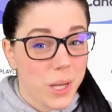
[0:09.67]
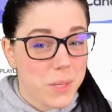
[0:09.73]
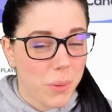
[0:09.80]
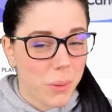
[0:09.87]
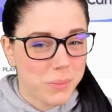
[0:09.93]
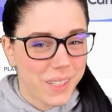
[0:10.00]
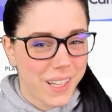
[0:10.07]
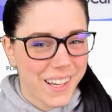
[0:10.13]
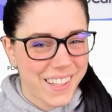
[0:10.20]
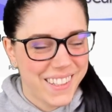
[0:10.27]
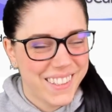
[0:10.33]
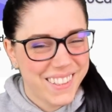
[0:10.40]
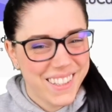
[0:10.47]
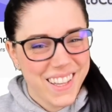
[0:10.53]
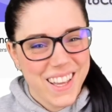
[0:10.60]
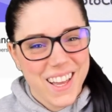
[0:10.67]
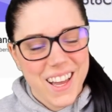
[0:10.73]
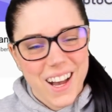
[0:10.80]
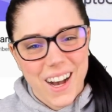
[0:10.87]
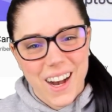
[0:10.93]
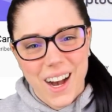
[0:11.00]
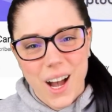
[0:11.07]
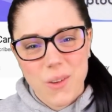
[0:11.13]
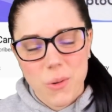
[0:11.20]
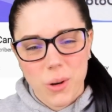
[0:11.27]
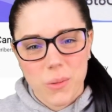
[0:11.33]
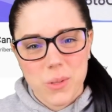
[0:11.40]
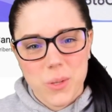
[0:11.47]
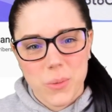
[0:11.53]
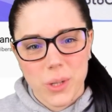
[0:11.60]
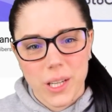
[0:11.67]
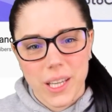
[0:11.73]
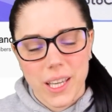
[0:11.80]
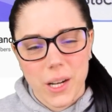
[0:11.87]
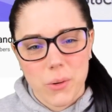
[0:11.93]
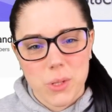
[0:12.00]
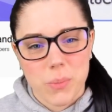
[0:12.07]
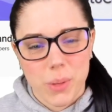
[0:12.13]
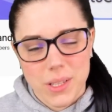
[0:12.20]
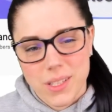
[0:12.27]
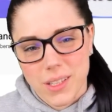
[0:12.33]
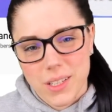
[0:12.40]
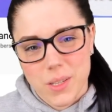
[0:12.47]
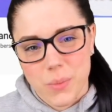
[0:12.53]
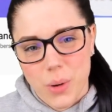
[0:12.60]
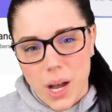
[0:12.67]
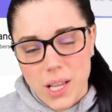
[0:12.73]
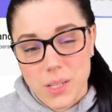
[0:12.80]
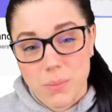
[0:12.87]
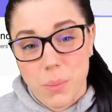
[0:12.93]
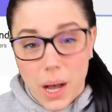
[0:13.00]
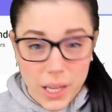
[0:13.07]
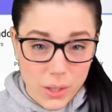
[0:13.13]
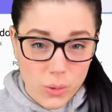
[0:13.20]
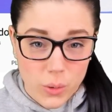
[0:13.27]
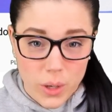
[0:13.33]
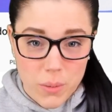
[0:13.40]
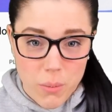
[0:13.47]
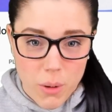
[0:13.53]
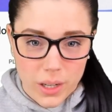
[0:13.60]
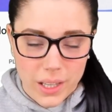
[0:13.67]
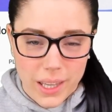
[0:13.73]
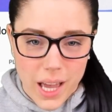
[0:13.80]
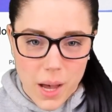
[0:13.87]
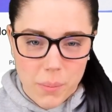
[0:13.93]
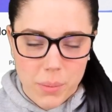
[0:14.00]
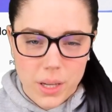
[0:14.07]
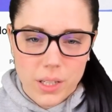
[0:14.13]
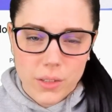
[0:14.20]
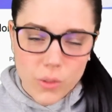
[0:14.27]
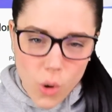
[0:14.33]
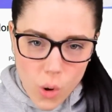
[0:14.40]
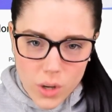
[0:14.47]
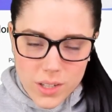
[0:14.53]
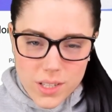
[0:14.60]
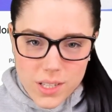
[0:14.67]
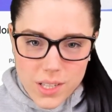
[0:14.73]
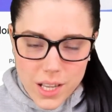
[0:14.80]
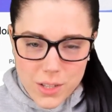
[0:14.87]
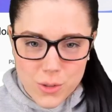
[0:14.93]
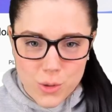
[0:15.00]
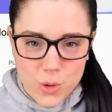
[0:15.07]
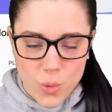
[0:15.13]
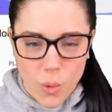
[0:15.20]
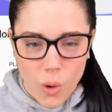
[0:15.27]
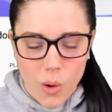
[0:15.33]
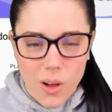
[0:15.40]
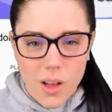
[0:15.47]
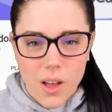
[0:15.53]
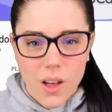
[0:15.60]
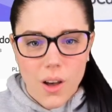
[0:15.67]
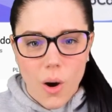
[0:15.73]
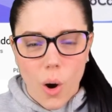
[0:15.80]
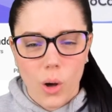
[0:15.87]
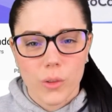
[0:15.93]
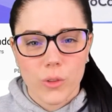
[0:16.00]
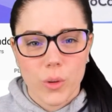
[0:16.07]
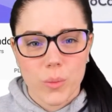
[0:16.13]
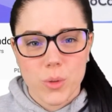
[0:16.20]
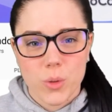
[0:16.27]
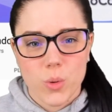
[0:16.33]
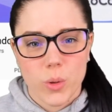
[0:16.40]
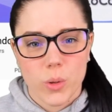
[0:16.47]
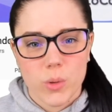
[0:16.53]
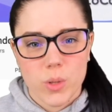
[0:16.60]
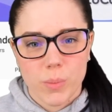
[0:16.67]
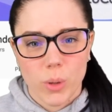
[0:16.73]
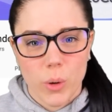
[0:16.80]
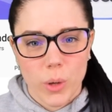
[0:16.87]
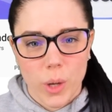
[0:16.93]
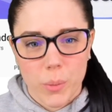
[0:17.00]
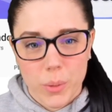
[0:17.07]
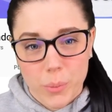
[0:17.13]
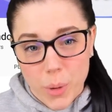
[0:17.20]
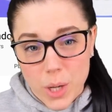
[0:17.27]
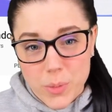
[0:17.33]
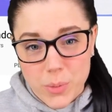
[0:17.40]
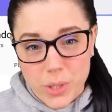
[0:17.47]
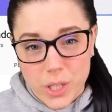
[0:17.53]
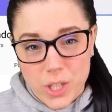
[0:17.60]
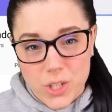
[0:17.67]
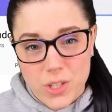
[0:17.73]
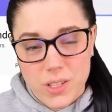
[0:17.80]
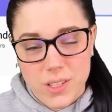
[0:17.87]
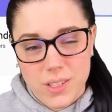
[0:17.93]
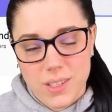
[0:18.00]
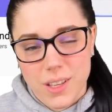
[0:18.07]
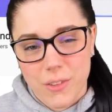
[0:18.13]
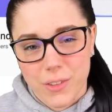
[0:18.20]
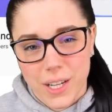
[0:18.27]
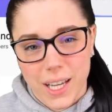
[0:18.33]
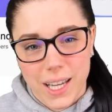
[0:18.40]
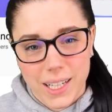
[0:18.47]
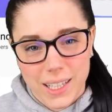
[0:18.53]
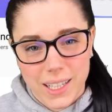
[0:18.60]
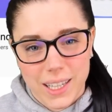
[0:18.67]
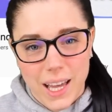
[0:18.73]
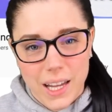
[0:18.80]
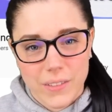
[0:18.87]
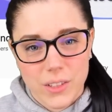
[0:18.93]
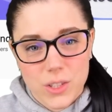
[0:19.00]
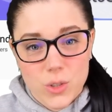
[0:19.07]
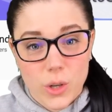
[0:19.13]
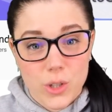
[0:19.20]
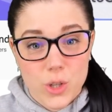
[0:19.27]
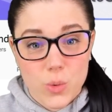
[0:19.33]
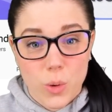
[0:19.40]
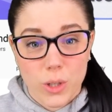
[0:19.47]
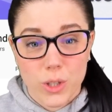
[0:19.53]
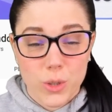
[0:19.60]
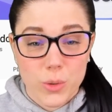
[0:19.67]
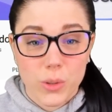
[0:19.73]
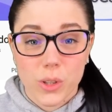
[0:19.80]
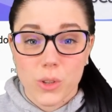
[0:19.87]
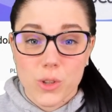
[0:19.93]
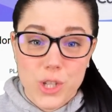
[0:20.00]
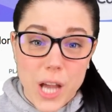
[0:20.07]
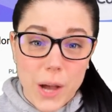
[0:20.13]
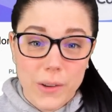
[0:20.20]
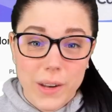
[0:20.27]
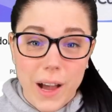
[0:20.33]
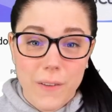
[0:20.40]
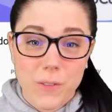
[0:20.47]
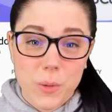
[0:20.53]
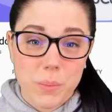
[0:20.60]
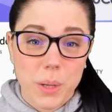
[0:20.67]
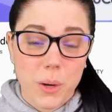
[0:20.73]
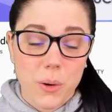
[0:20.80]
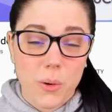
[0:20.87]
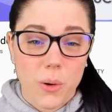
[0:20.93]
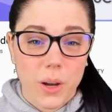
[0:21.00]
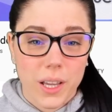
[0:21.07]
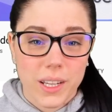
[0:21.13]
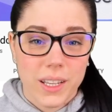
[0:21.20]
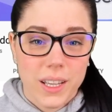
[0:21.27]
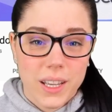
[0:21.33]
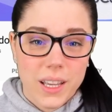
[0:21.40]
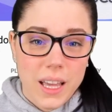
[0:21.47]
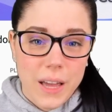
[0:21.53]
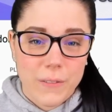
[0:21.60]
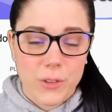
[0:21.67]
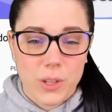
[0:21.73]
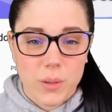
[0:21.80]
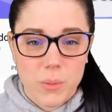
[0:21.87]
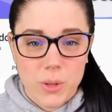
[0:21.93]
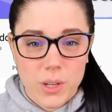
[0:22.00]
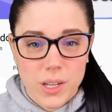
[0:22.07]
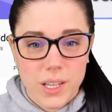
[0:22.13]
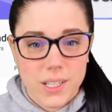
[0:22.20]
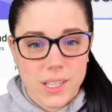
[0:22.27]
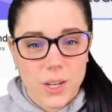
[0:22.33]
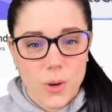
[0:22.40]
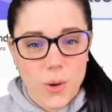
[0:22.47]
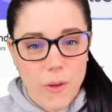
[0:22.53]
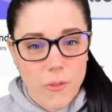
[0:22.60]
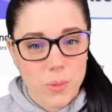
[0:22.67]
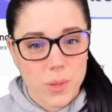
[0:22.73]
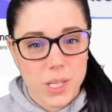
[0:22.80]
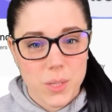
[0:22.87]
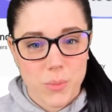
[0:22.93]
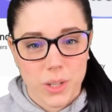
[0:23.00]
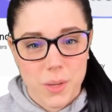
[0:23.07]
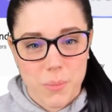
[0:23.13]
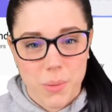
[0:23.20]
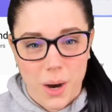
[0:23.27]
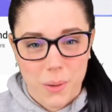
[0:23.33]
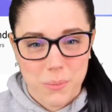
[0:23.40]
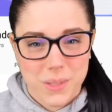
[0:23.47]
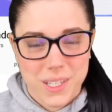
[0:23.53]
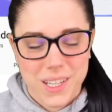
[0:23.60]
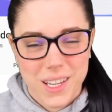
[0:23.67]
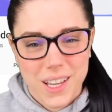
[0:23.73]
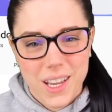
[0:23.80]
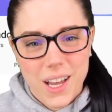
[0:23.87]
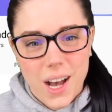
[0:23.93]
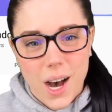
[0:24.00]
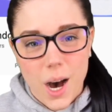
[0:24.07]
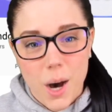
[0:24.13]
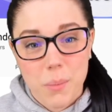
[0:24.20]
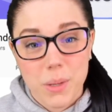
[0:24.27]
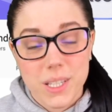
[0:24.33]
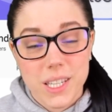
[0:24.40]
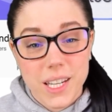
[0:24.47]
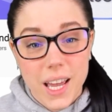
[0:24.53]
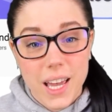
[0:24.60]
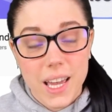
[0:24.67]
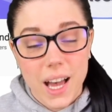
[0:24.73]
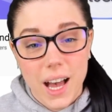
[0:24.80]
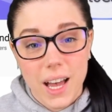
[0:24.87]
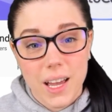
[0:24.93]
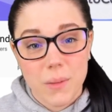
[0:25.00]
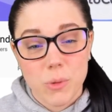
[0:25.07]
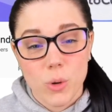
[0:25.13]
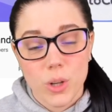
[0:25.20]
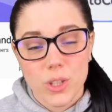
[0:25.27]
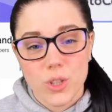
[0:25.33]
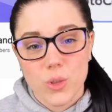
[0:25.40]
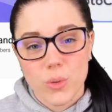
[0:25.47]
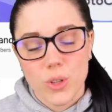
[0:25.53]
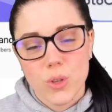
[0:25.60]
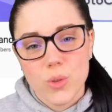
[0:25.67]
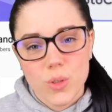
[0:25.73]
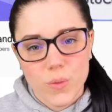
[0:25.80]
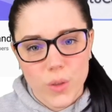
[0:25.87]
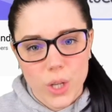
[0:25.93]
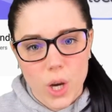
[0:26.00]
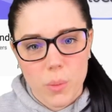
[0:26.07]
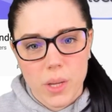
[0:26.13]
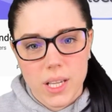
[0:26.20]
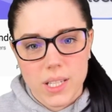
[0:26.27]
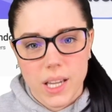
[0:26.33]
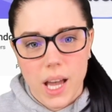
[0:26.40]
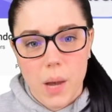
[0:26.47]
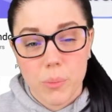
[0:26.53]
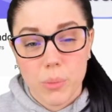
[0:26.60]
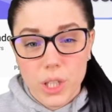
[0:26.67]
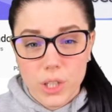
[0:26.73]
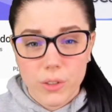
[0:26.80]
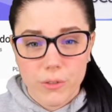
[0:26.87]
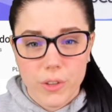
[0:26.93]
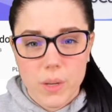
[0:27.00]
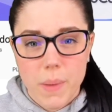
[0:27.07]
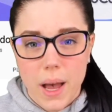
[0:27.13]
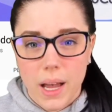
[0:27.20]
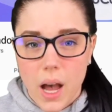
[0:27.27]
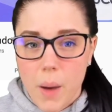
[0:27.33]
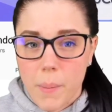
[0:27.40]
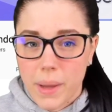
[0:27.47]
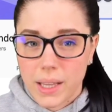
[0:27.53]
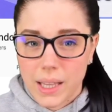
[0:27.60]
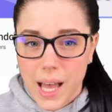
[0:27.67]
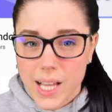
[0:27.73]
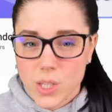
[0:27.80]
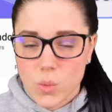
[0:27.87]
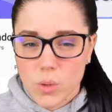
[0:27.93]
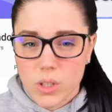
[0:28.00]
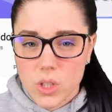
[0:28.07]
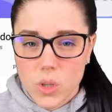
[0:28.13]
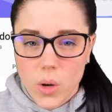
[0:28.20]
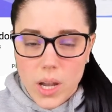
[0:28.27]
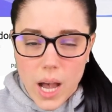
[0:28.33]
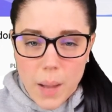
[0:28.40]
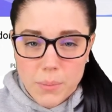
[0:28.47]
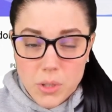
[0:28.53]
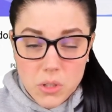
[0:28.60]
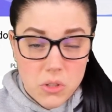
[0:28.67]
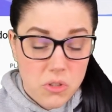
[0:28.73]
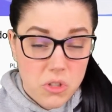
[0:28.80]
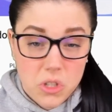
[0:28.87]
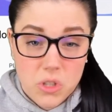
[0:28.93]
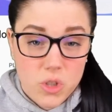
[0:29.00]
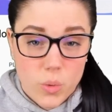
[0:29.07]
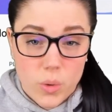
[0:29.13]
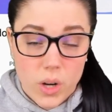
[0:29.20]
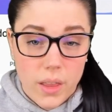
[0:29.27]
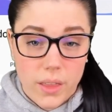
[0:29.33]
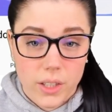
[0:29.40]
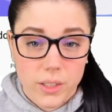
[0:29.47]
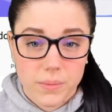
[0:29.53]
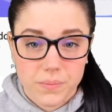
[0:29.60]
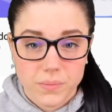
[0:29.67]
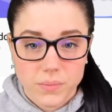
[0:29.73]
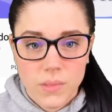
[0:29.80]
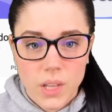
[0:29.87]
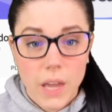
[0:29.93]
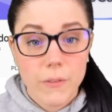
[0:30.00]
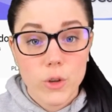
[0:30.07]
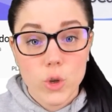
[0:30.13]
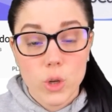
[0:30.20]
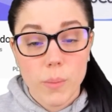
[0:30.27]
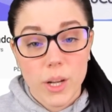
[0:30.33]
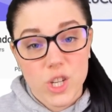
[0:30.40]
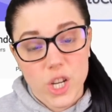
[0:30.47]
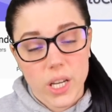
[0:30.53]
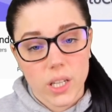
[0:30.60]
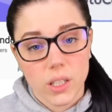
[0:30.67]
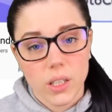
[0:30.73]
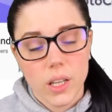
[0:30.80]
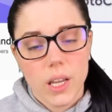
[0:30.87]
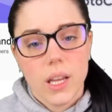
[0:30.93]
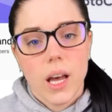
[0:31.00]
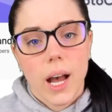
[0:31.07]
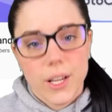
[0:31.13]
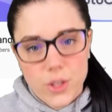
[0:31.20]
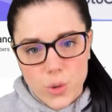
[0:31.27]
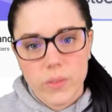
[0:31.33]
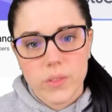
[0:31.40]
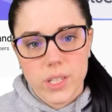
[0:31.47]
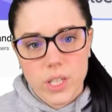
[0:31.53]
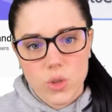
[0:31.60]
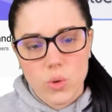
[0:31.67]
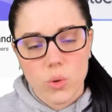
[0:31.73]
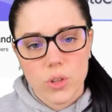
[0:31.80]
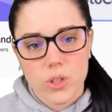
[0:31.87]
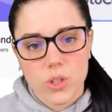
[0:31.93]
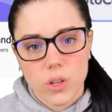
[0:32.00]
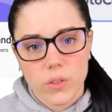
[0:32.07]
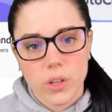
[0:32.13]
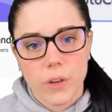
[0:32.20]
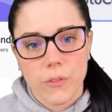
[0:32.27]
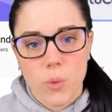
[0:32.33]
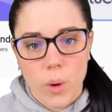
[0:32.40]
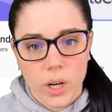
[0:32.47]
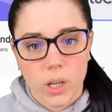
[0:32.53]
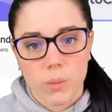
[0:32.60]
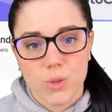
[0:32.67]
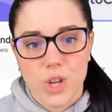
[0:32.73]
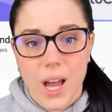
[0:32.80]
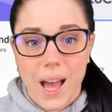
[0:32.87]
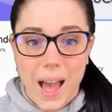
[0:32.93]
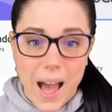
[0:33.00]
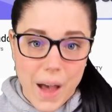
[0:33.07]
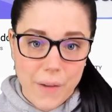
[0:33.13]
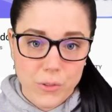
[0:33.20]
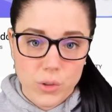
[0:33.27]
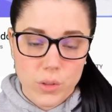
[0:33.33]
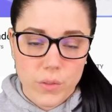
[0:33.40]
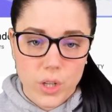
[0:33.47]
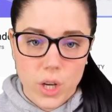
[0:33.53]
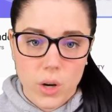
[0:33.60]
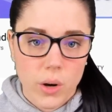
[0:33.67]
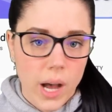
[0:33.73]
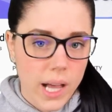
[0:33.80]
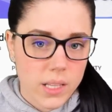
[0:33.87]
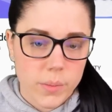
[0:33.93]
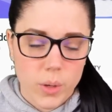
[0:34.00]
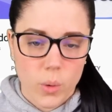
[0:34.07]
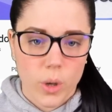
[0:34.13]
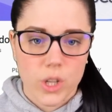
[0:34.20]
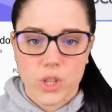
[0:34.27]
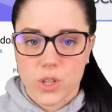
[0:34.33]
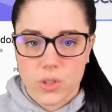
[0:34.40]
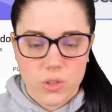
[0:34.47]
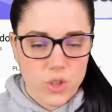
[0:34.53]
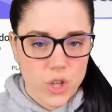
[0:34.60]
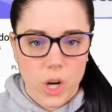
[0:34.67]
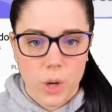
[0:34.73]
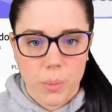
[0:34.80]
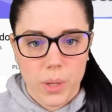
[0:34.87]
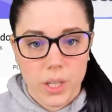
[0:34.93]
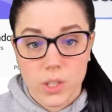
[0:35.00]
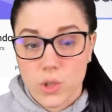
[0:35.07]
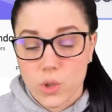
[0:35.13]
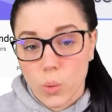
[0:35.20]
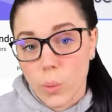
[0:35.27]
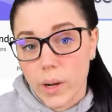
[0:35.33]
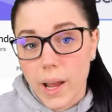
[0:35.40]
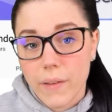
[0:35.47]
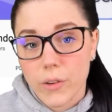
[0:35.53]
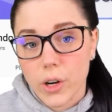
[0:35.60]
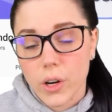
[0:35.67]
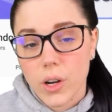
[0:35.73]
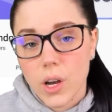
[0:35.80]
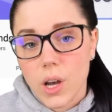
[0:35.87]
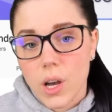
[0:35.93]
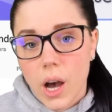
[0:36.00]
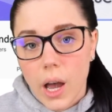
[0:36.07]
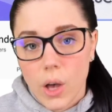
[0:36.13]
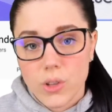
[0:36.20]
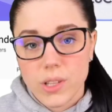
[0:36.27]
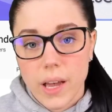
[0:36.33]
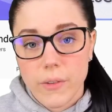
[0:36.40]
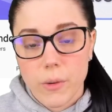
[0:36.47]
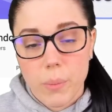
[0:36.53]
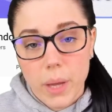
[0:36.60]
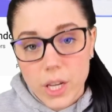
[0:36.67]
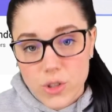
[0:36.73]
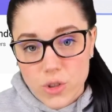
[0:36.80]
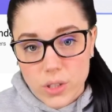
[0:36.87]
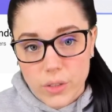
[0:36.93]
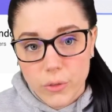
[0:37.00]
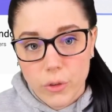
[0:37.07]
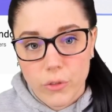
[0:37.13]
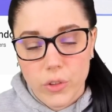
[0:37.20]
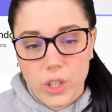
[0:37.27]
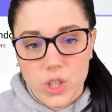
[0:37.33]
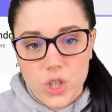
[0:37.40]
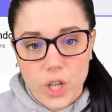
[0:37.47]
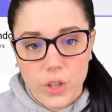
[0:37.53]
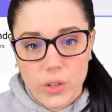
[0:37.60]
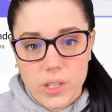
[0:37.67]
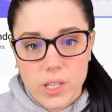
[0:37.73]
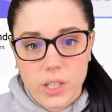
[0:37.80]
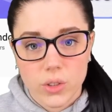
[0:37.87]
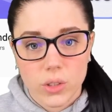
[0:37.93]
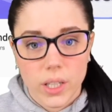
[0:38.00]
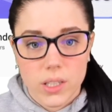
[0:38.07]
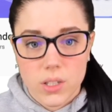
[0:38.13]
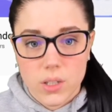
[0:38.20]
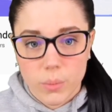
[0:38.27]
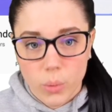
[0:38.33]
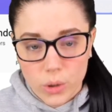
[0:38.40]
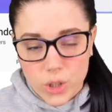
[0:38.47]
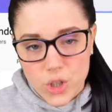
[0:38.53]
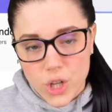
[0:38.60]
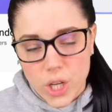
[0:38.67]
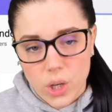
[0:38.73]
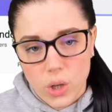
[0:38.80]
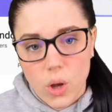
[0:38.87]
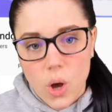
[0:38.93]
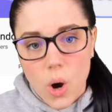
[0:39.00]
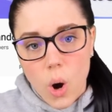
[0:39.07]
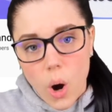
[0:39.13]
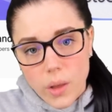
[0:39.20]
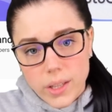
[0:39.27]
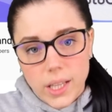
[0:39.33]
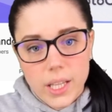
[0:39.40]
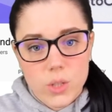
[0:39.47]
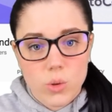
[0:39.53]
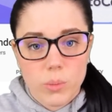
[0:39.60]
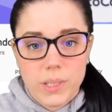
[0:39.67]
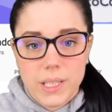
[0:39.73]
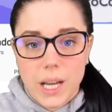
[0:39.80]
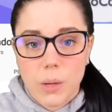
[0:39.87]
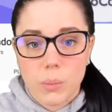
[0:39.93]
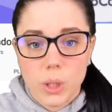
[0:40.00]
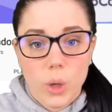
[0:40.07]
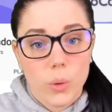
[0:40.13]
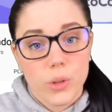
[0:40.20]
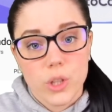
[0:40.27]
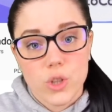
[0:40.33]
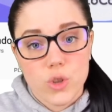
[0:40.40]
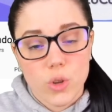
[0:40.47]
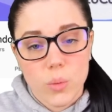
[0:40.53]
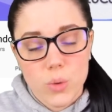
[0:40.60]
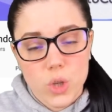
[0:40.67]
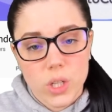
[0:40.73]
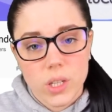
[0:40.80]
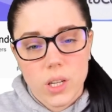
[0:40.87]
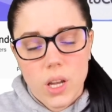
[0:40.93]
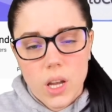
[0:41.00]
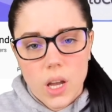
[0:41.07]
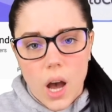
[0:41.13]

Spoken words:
price bump day. I woke up this morning and I was pleasantly surprised by coin market cap. And of course, as usual, all of crypto Twitter was blowing up with price predictions and stuff, and I got a kick out of it. So I just wanted to do a little shout out for Bitcoin and for the community because I know everybody's pretty pumped. But today I'm going to do a news video because I got pretty good feedback on my last one, so I opted to just do another. If you're new to my channel, I do have a Discord server if you want to come chat after the video, ask me questions, share opinions, or whatever. I also have a Patreon if you're feeling generous and you'd like to support the channel. All the links will be down below in the description.